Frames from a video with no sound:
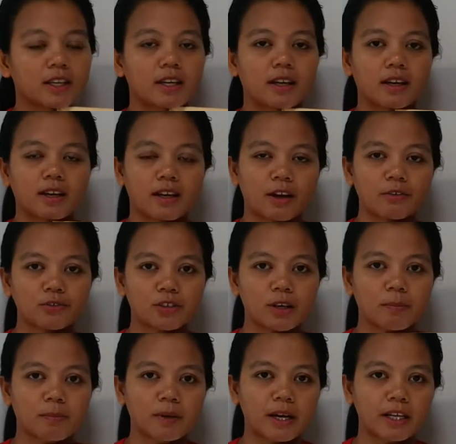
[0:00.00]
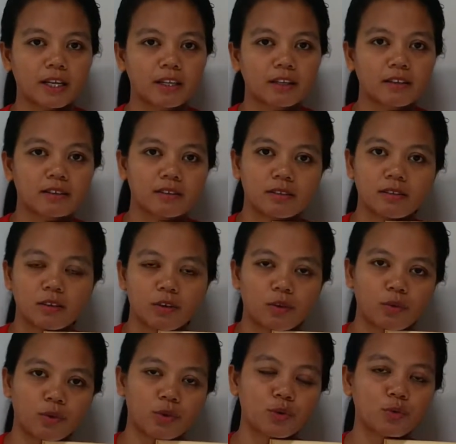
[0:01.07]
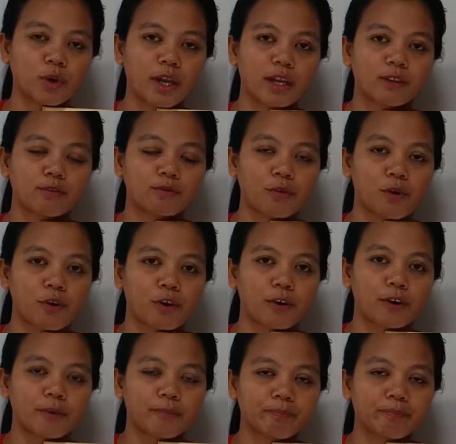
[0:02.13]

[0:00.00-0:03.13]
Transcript: And after applying, you wait for